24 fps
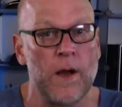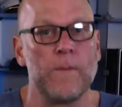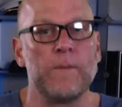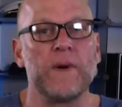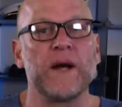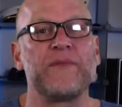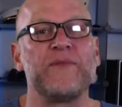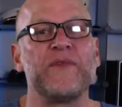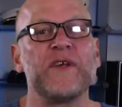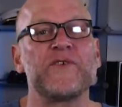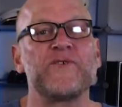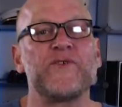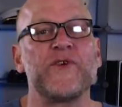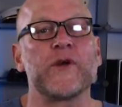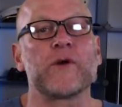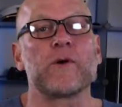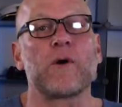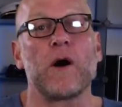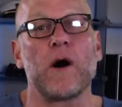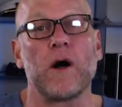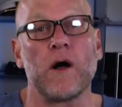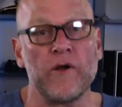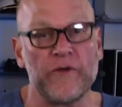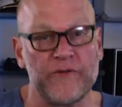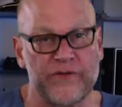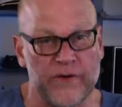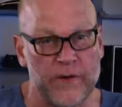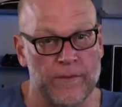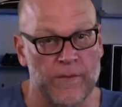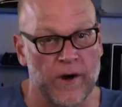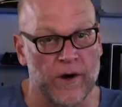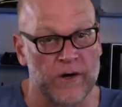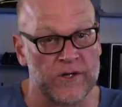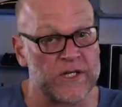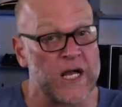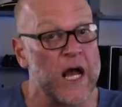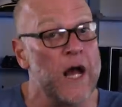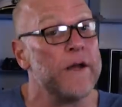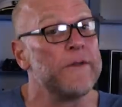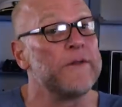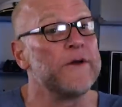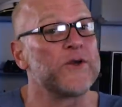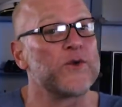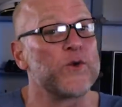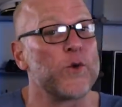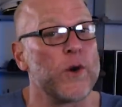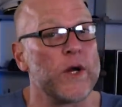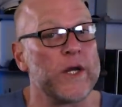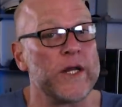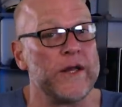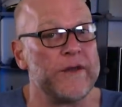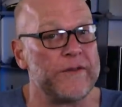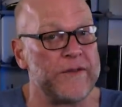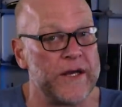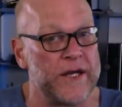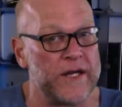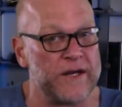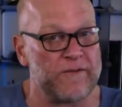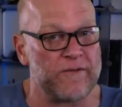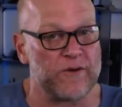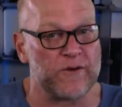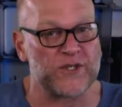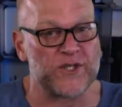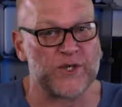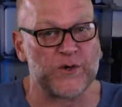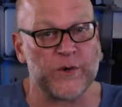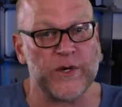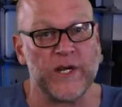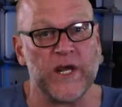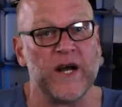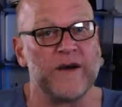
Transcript: but this year also marks the 20th anniversary